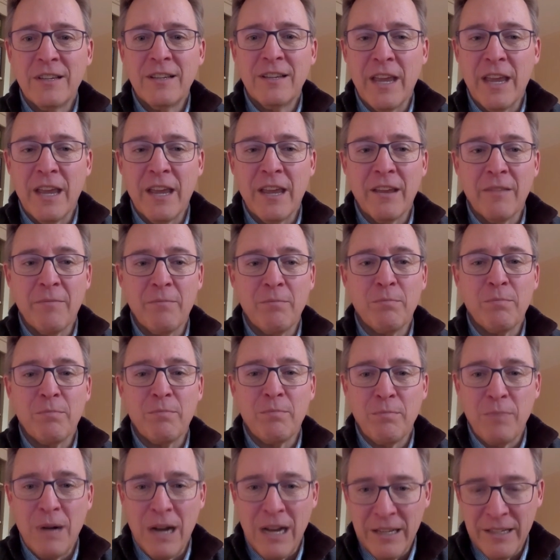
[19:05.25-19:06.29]
a
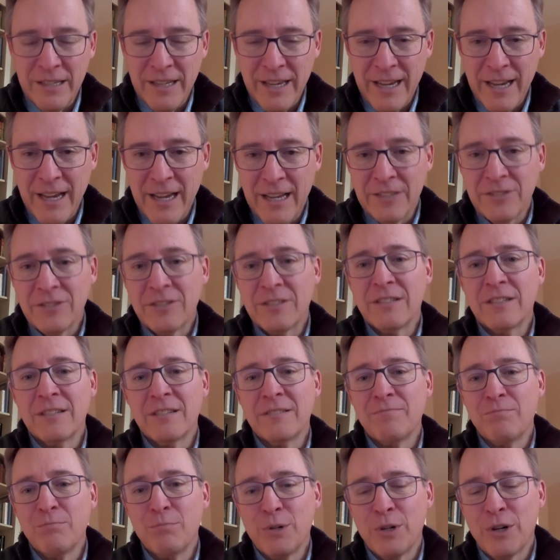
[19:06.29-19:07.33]
podcast,
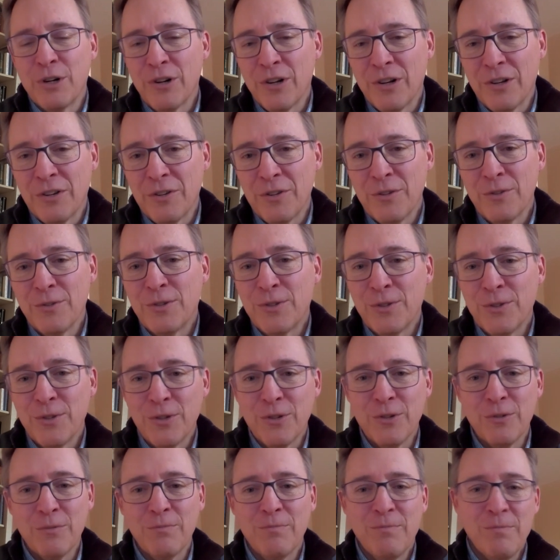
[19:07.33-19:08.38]
put it on
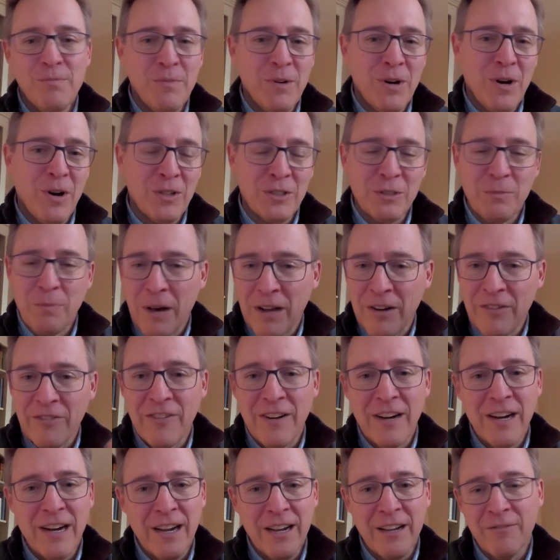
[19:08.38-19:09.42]
YouTube, on
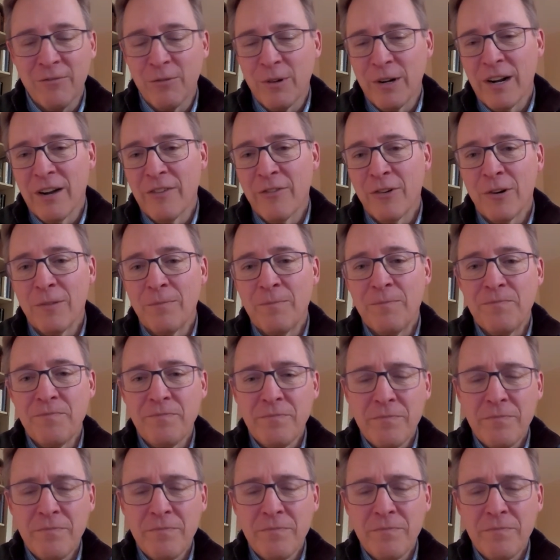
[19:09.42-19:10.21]
Spotify, whatever.